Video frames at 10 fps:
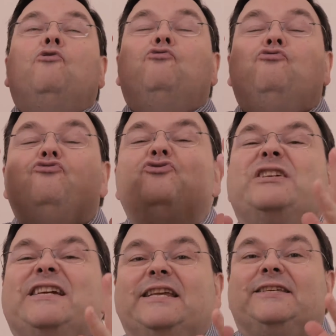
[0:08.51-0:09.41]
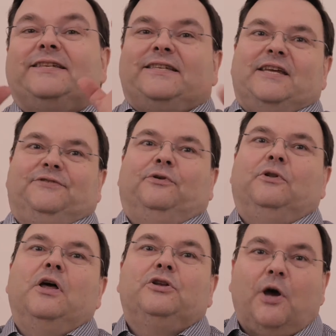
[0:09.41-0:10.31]
really
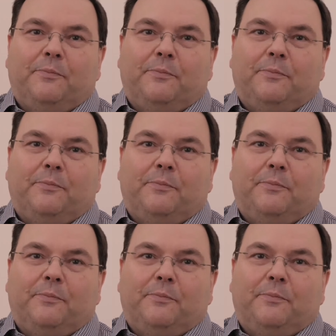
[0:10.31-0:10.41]
successful top